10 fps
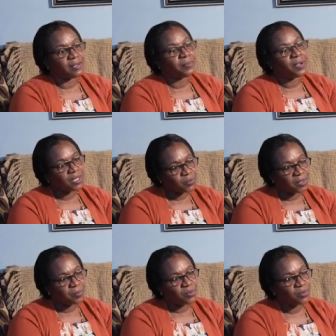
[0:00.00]
The
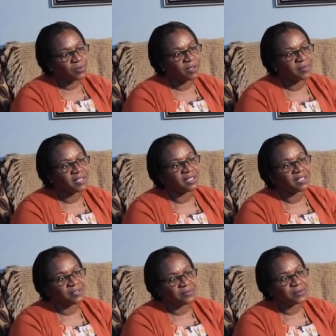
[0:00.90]
Pathway program is
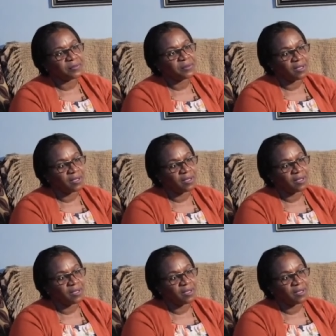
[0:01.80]
a gift from